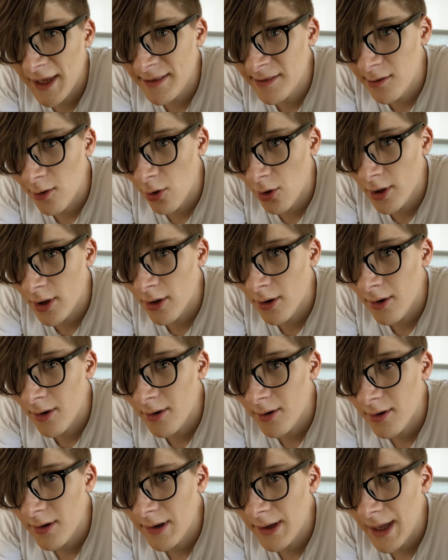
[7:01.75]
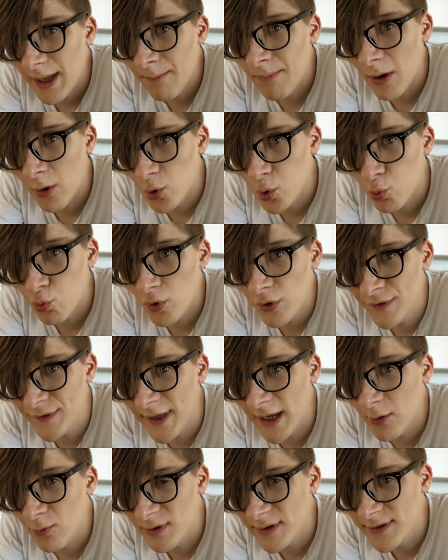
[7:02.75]
and longer about what
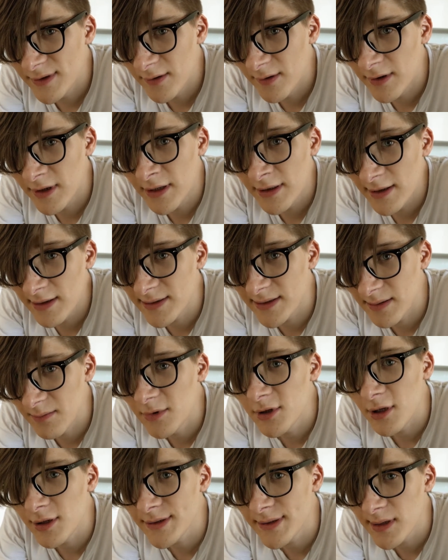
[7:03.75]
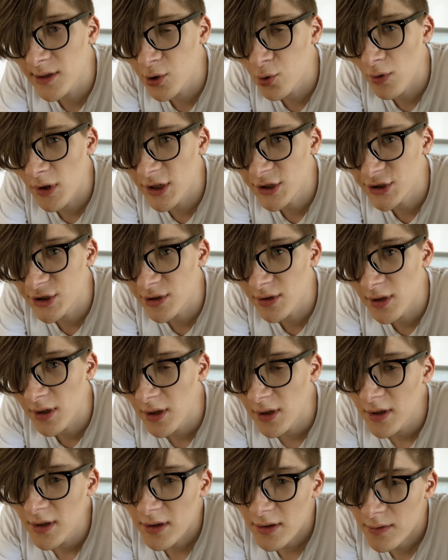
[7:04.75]
they would do in a similar situation.
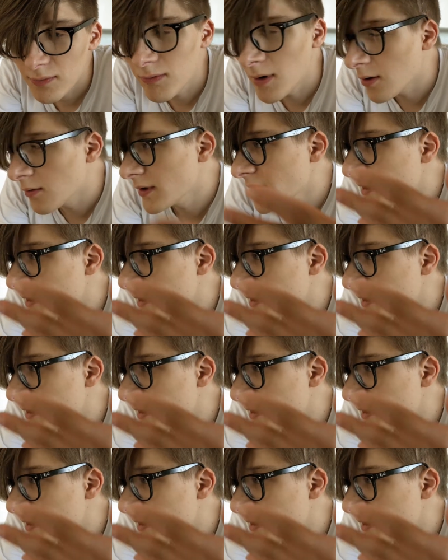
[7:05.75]
Because, well,